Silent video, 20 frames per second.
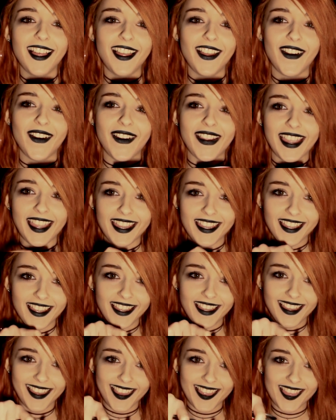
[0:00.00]
Okay,
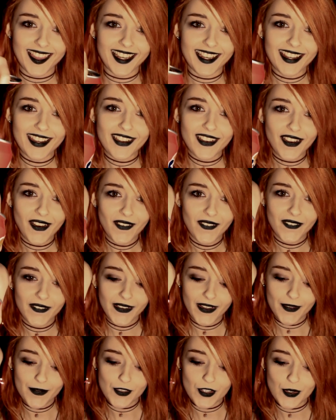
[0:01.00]
there you go.
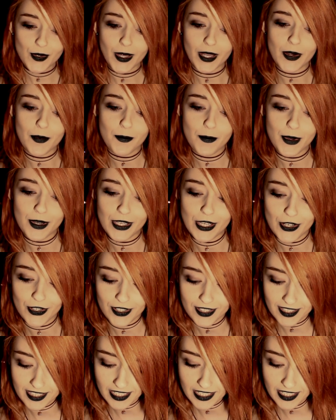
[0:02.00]
Just gonna put yours